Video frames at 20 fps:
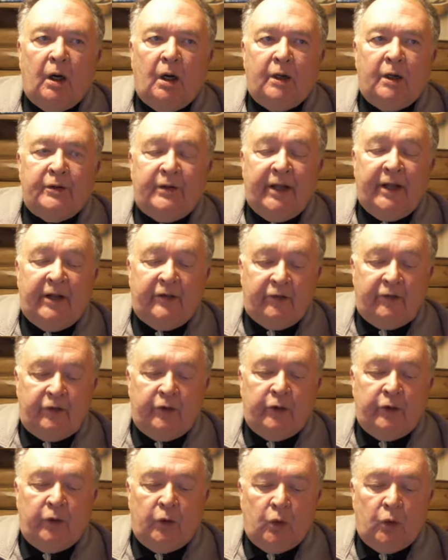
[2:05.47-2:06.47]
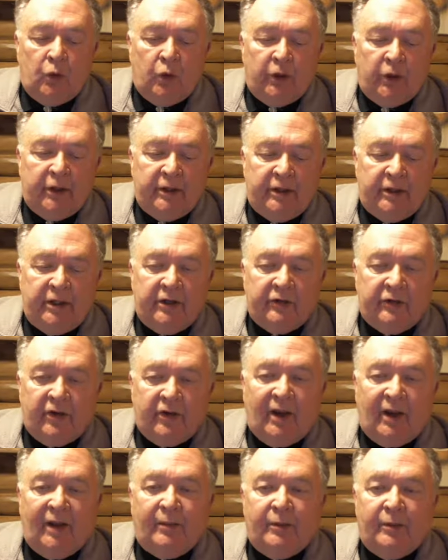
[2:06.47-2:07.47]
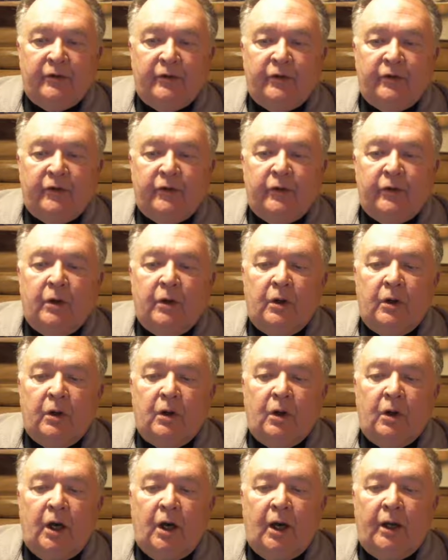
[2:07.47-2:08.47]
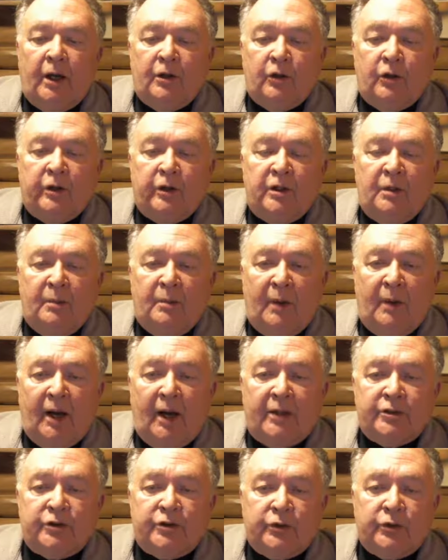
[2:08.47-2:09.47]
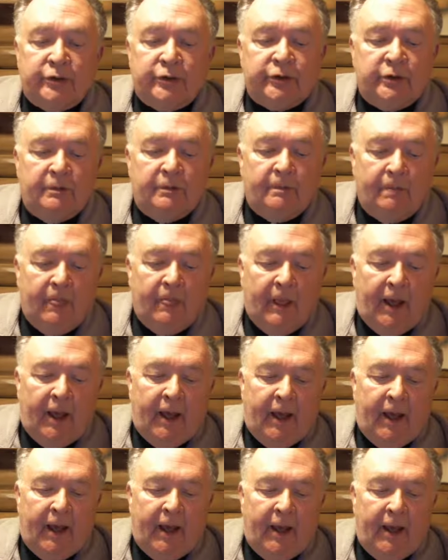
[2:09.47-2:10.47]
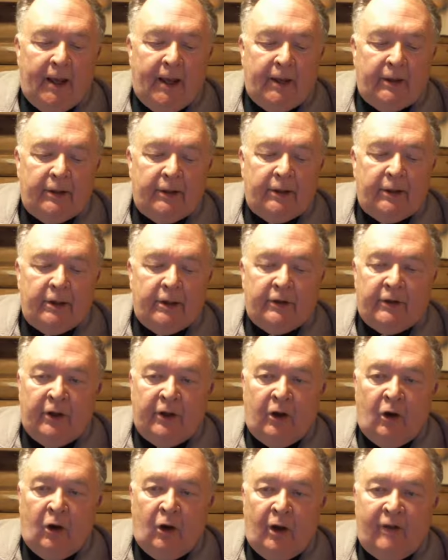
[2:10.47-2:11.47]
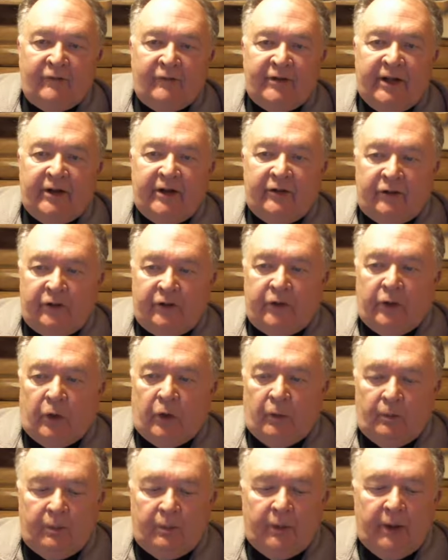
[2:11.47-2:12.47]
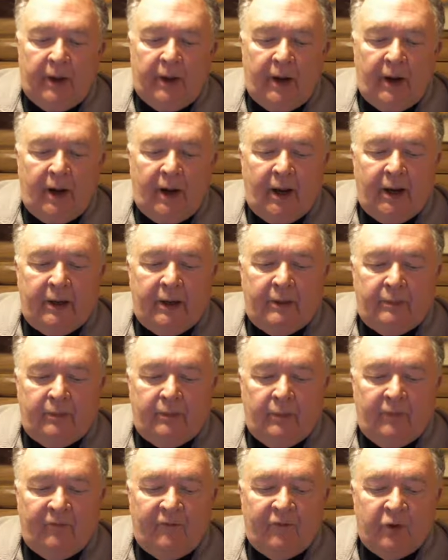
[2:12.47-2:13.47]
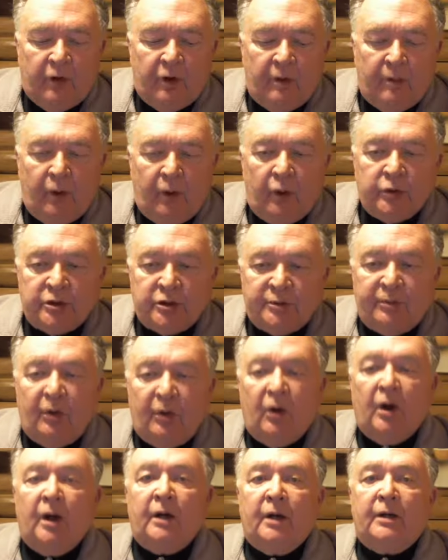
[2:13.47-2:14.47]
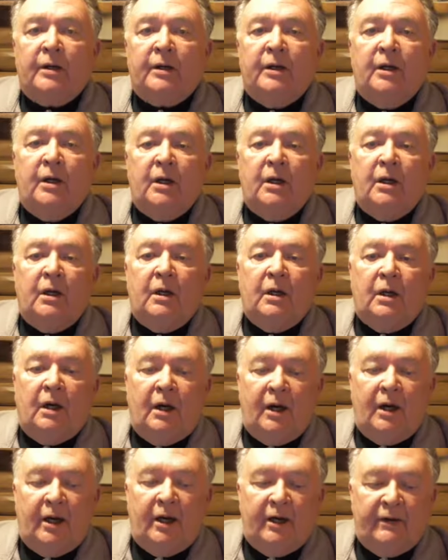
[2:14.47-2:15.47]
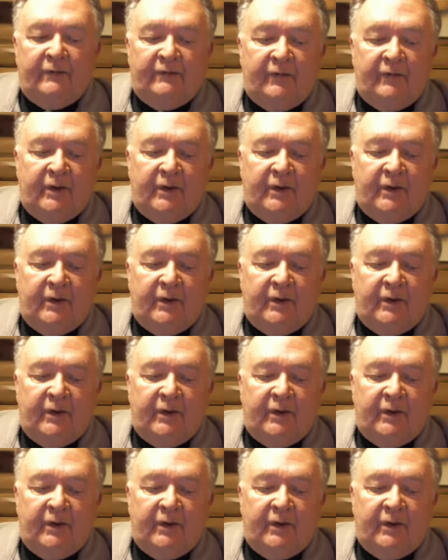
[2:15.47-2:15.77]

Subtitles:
dates due. Look at the assignments, look at the modules, and they all have dates due. Now, for the most part, I've